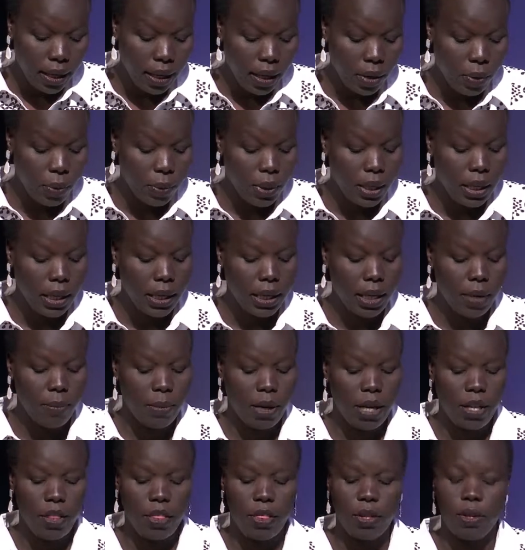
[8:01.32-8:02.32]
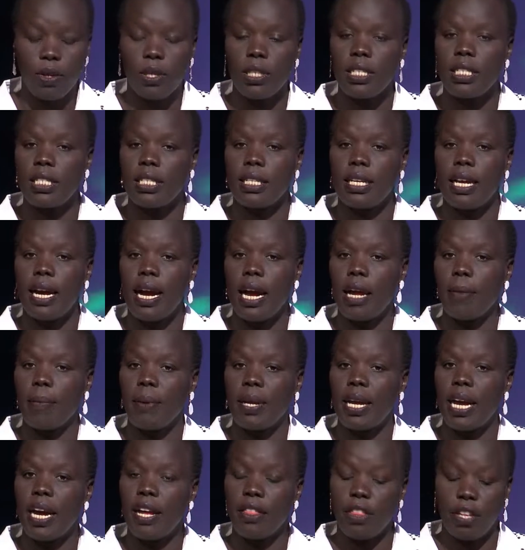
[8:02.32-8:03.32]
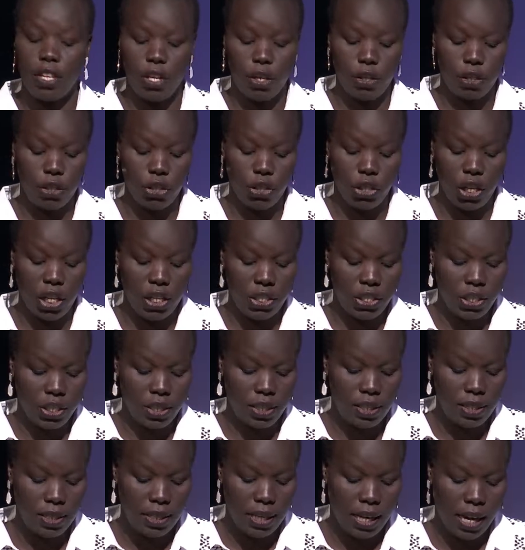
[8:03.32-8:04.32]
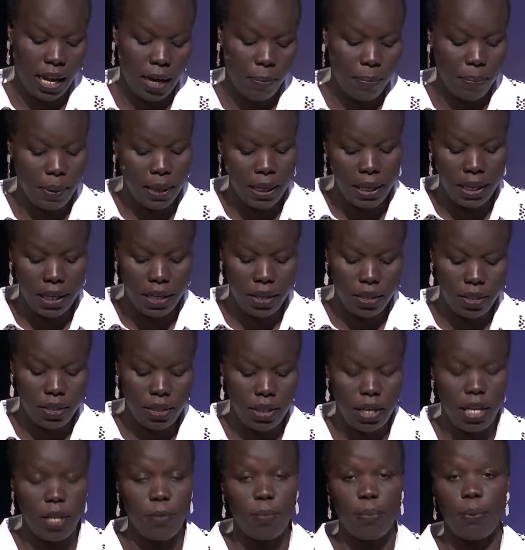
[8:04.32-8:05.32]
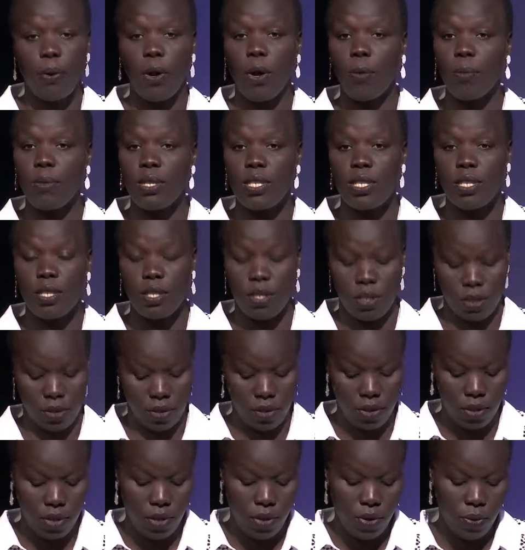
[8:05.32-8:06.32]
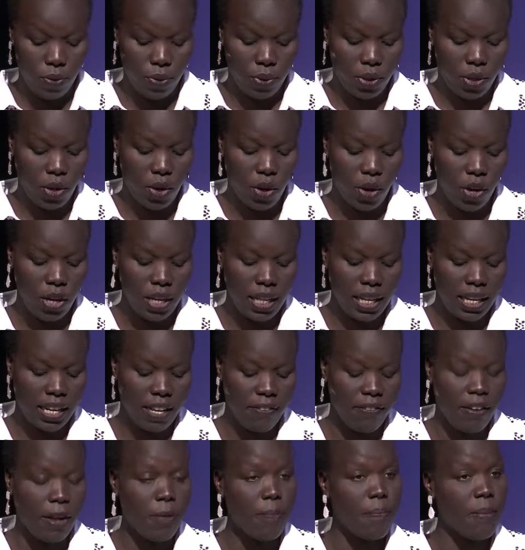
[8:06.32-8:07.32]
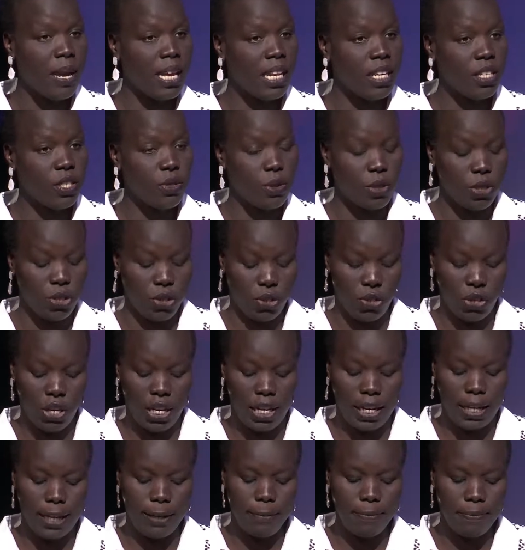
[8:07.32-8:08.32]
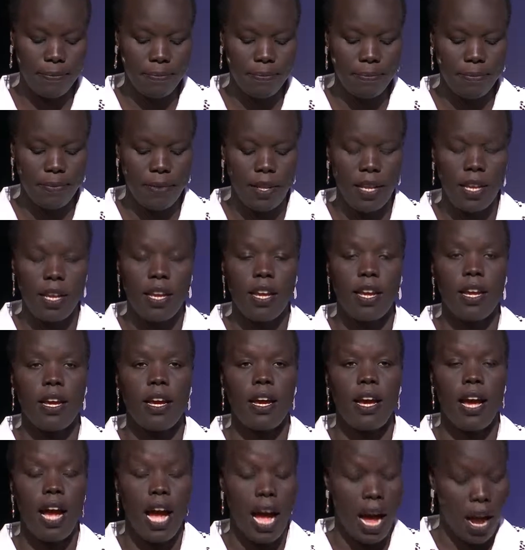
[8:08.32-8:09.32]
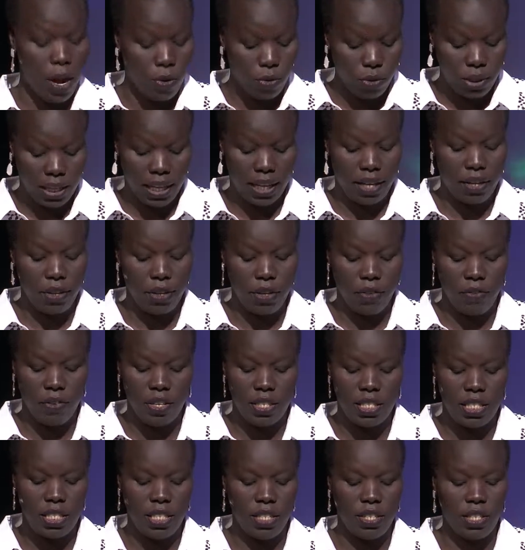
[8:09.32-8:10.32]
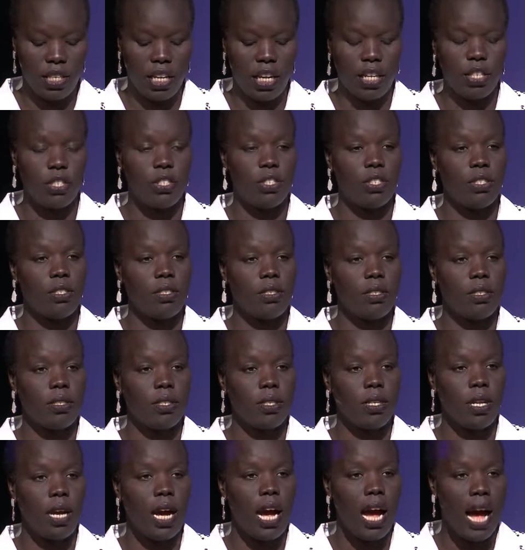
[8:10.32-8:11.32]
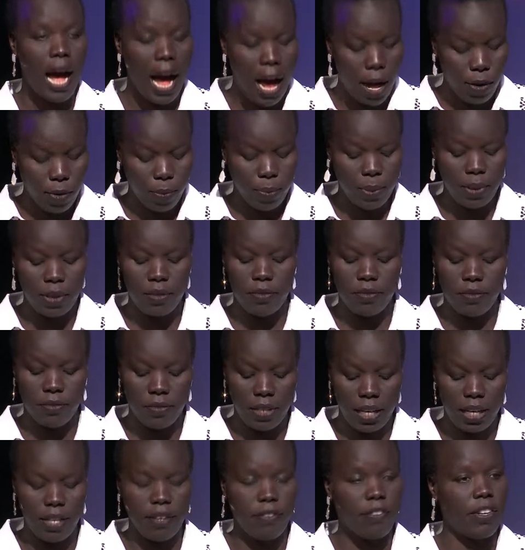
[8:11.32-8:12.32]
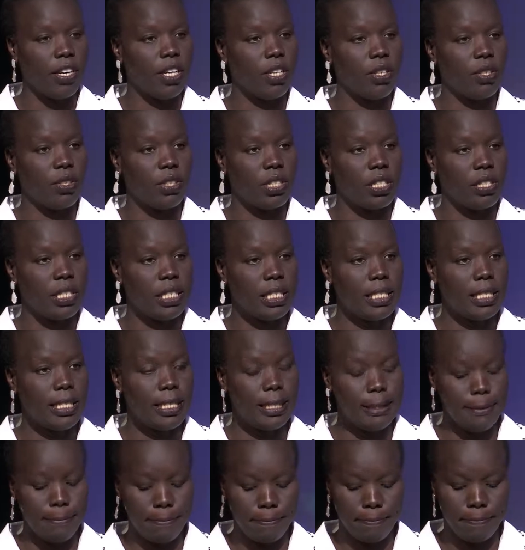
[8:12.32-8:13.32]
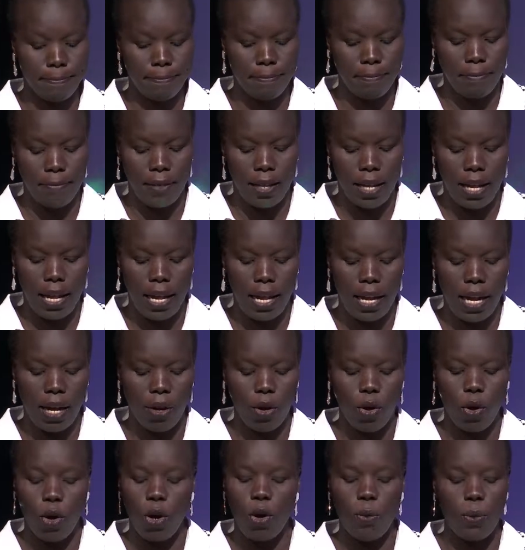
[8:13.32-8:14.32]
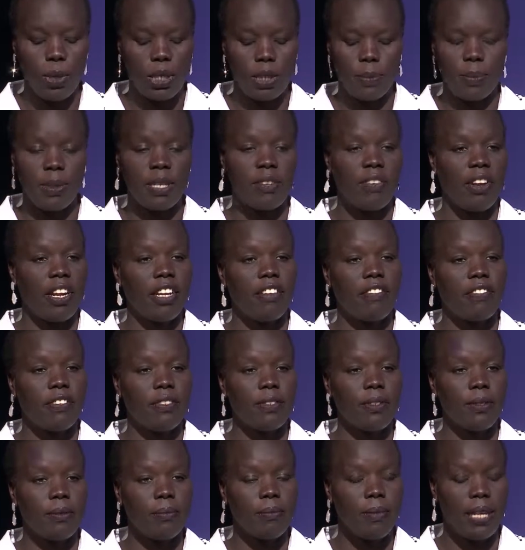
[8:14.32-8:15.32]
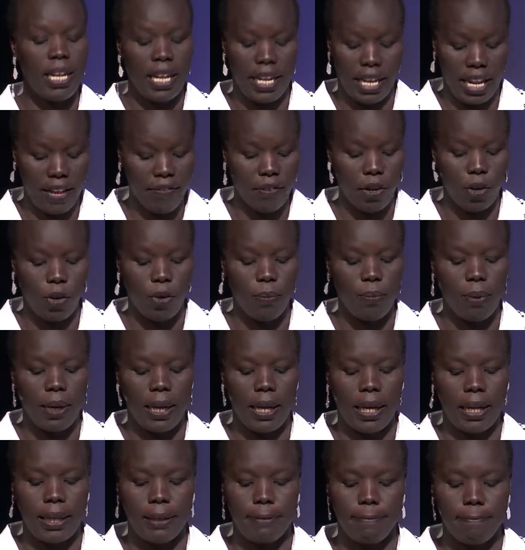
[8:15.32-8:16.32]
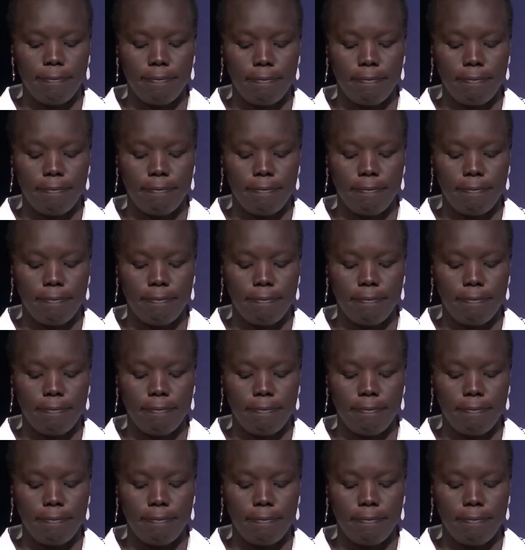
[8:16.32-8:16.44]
I could hear my thoughts, I began the negotiations, and I pleaded and promised with God that if I made it to Australia, I would get a university education, I'll be a very, very good Christian, and I'll always be grateful and never complain.